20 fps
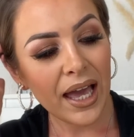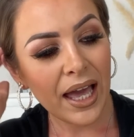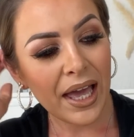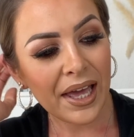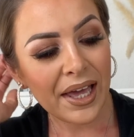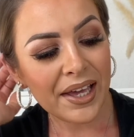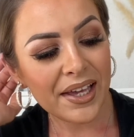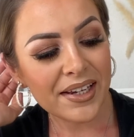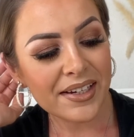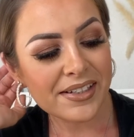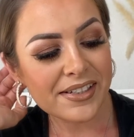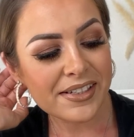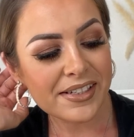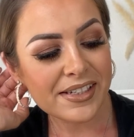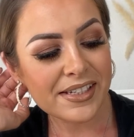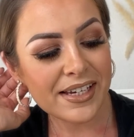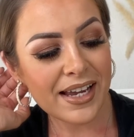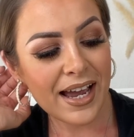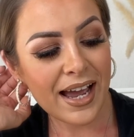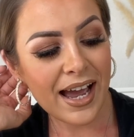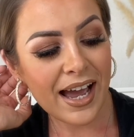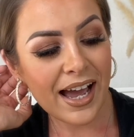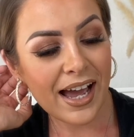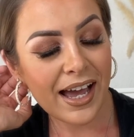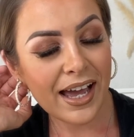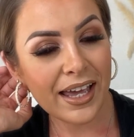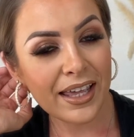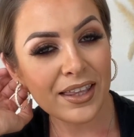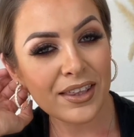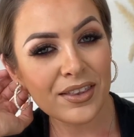and
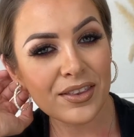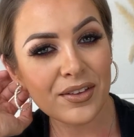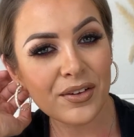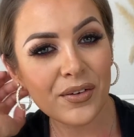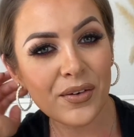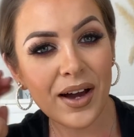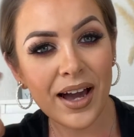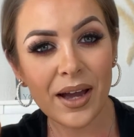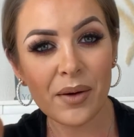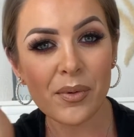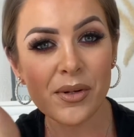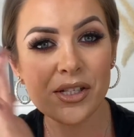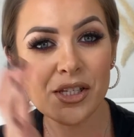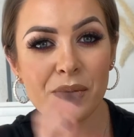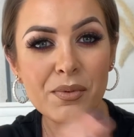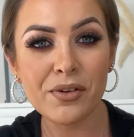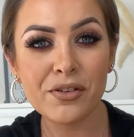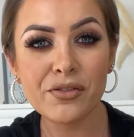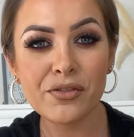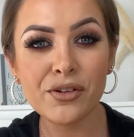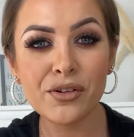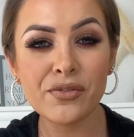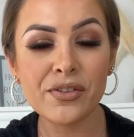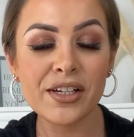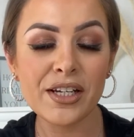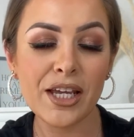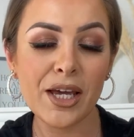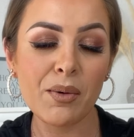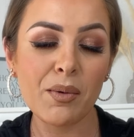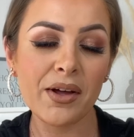I thought I would do a full
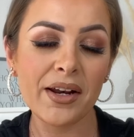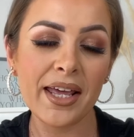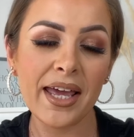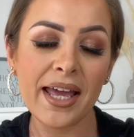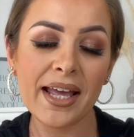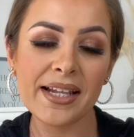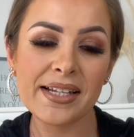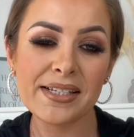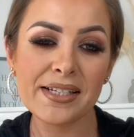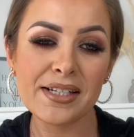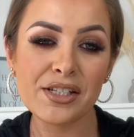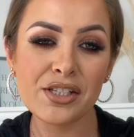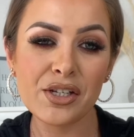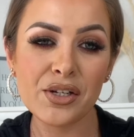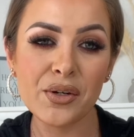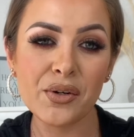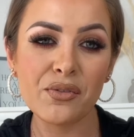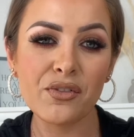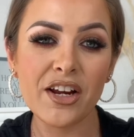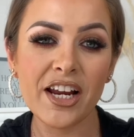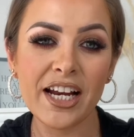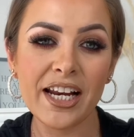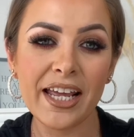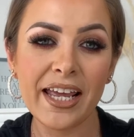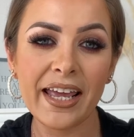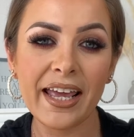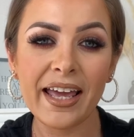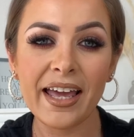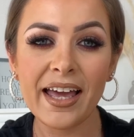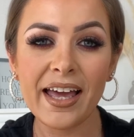video on it to
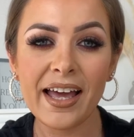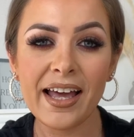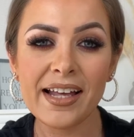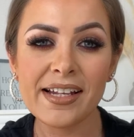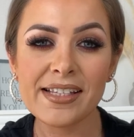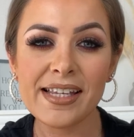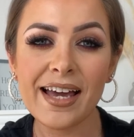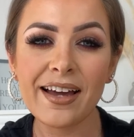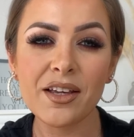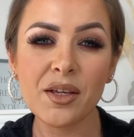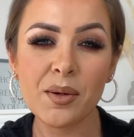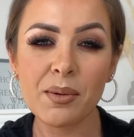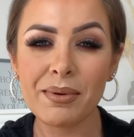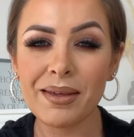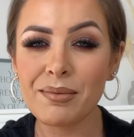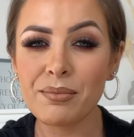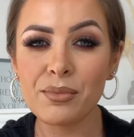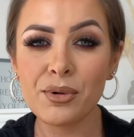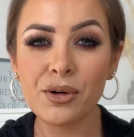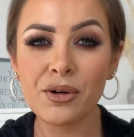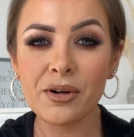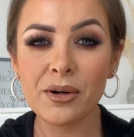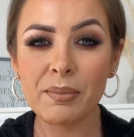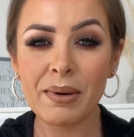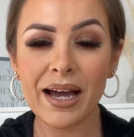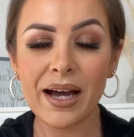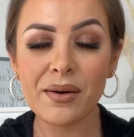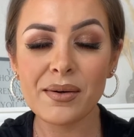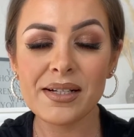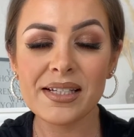really tell you a bit more
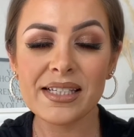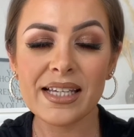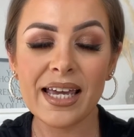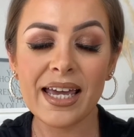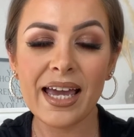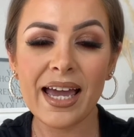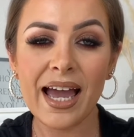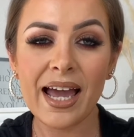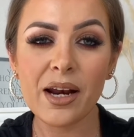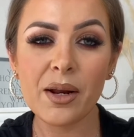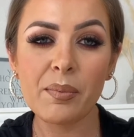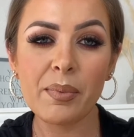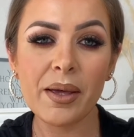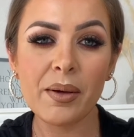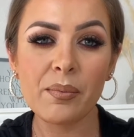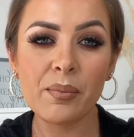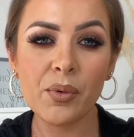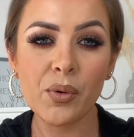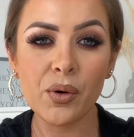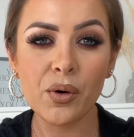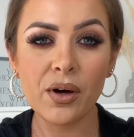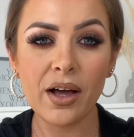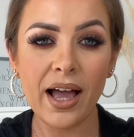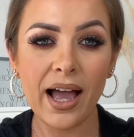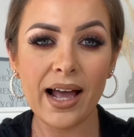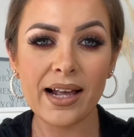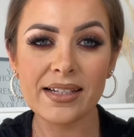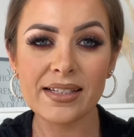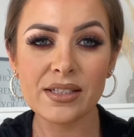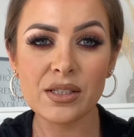about it and a bit more
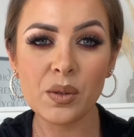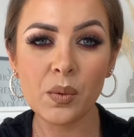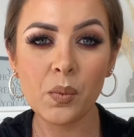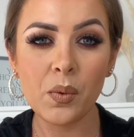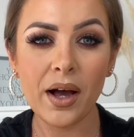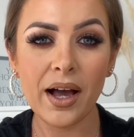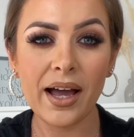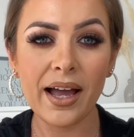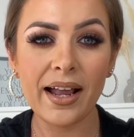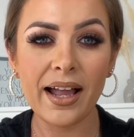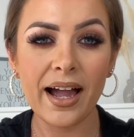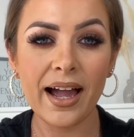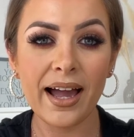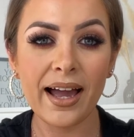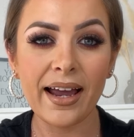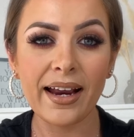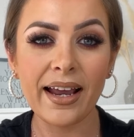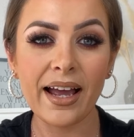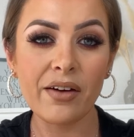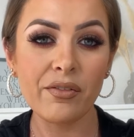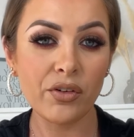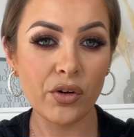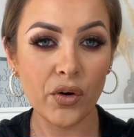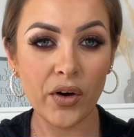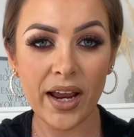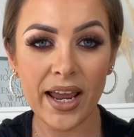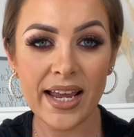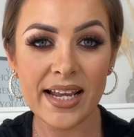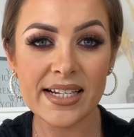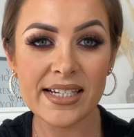as to why I have
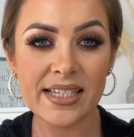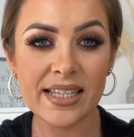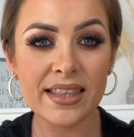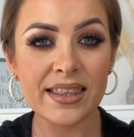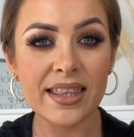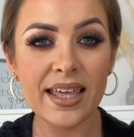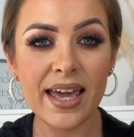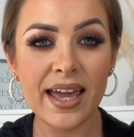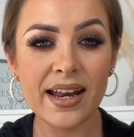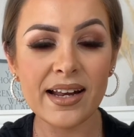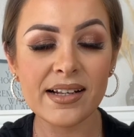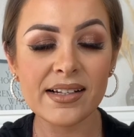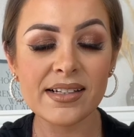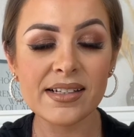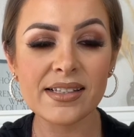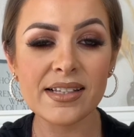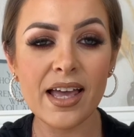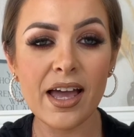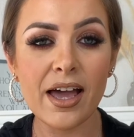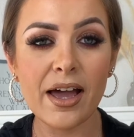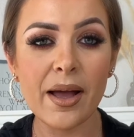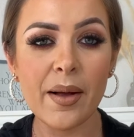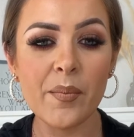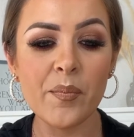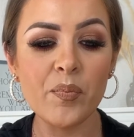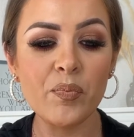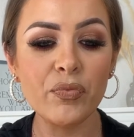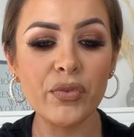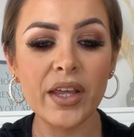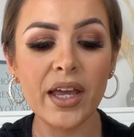created this.
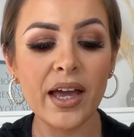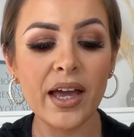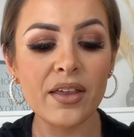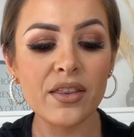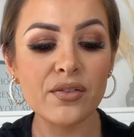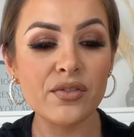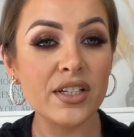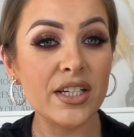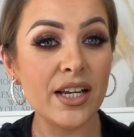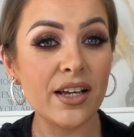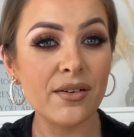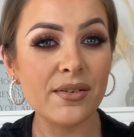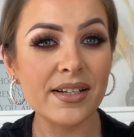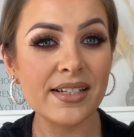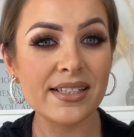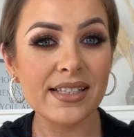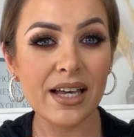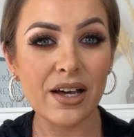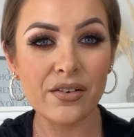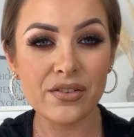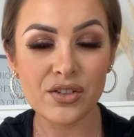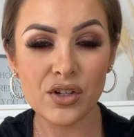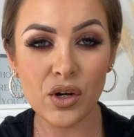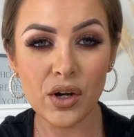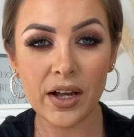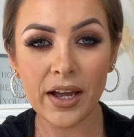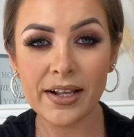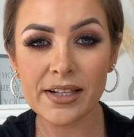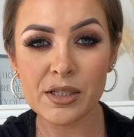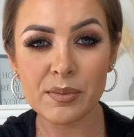The video itself is not
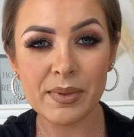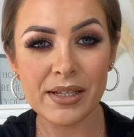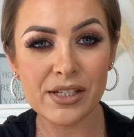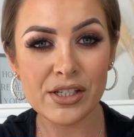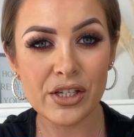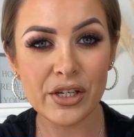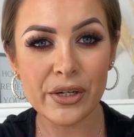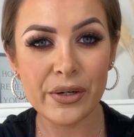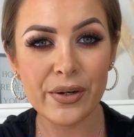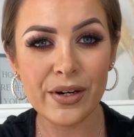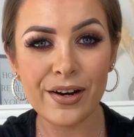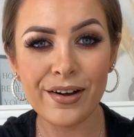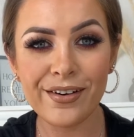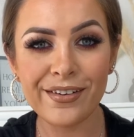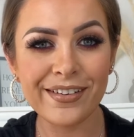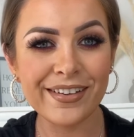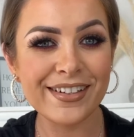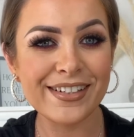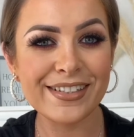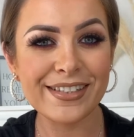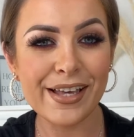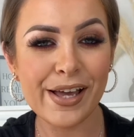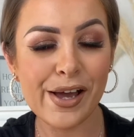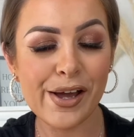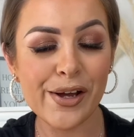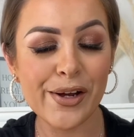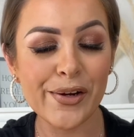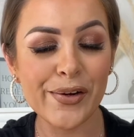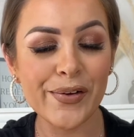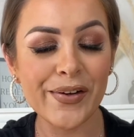going to be too long,
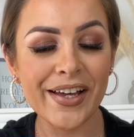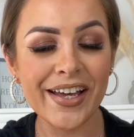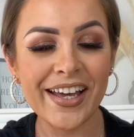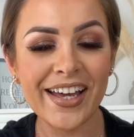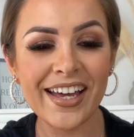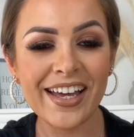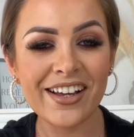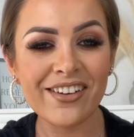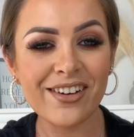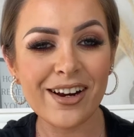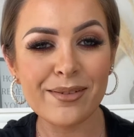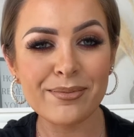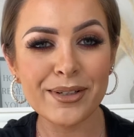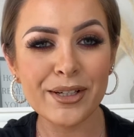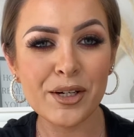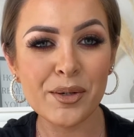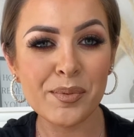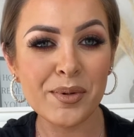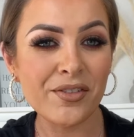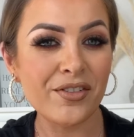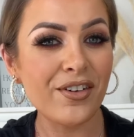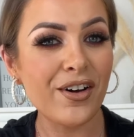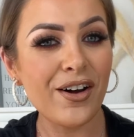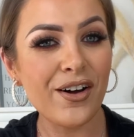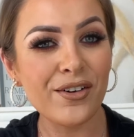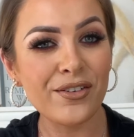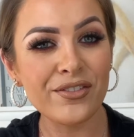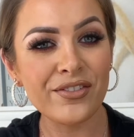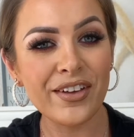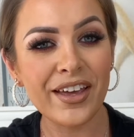so grab a cup of
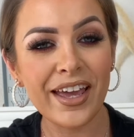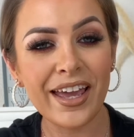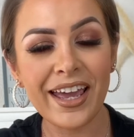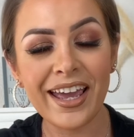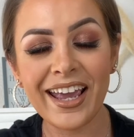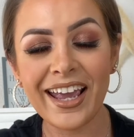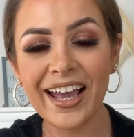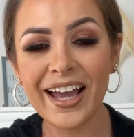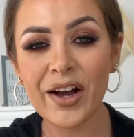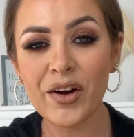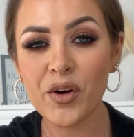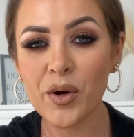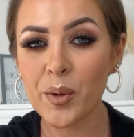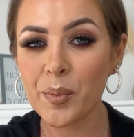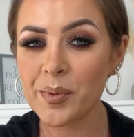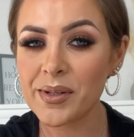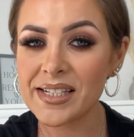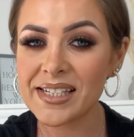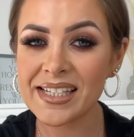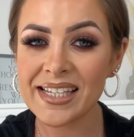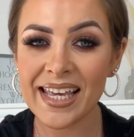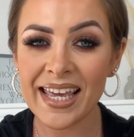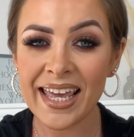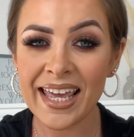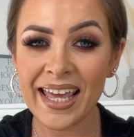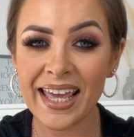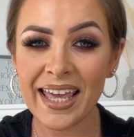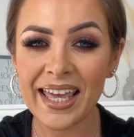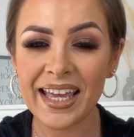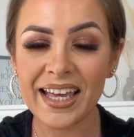coffee, a cup of
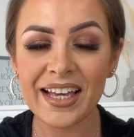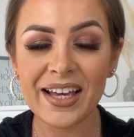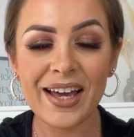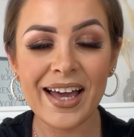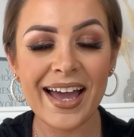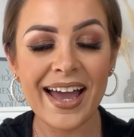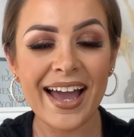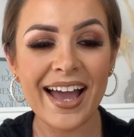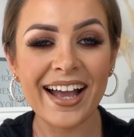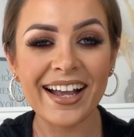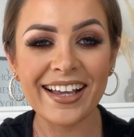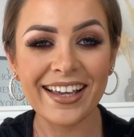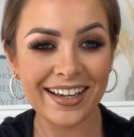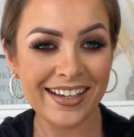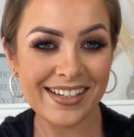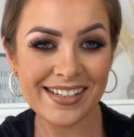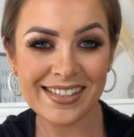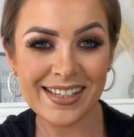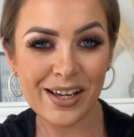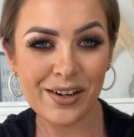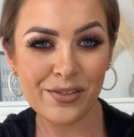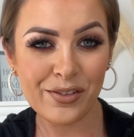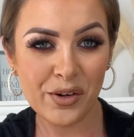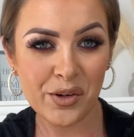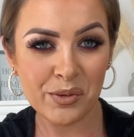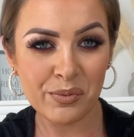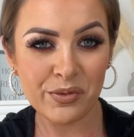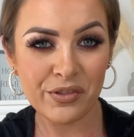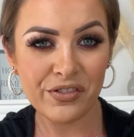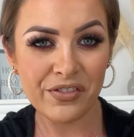tea, and get yourself
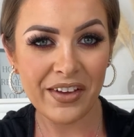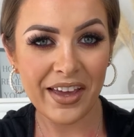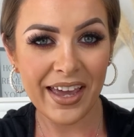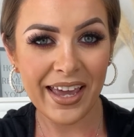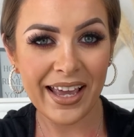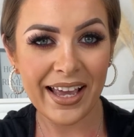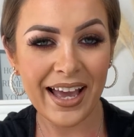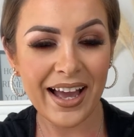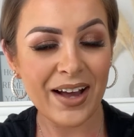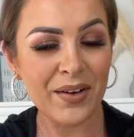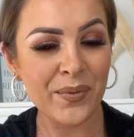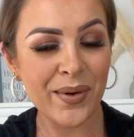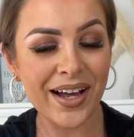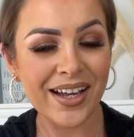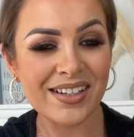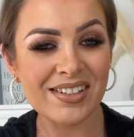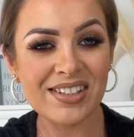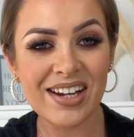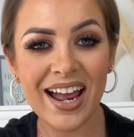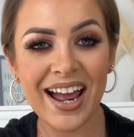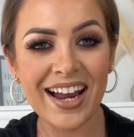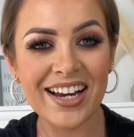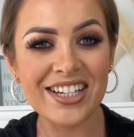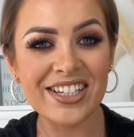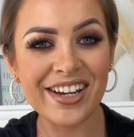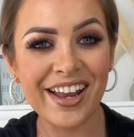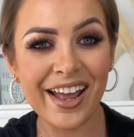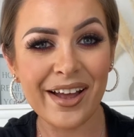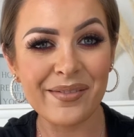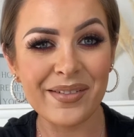comfy whilst I
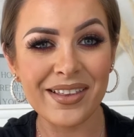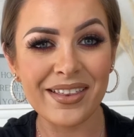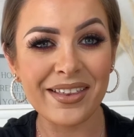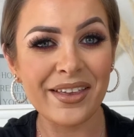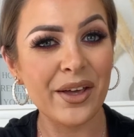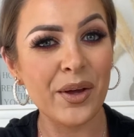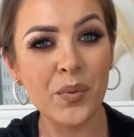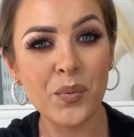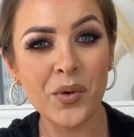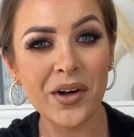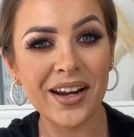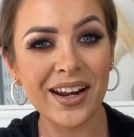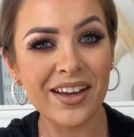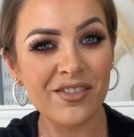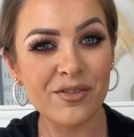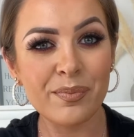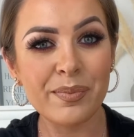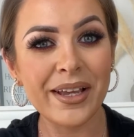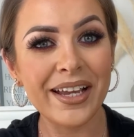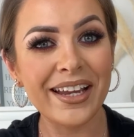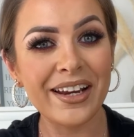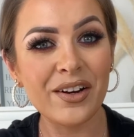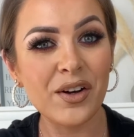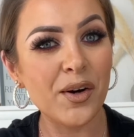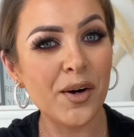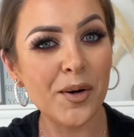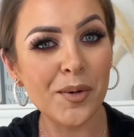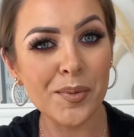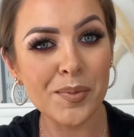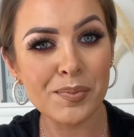share with you what I've been
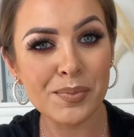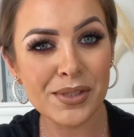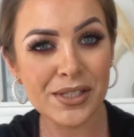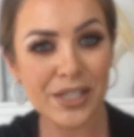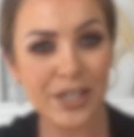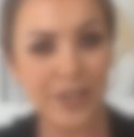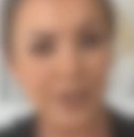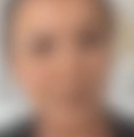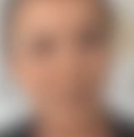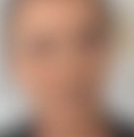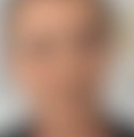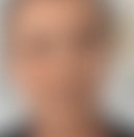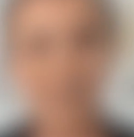up to.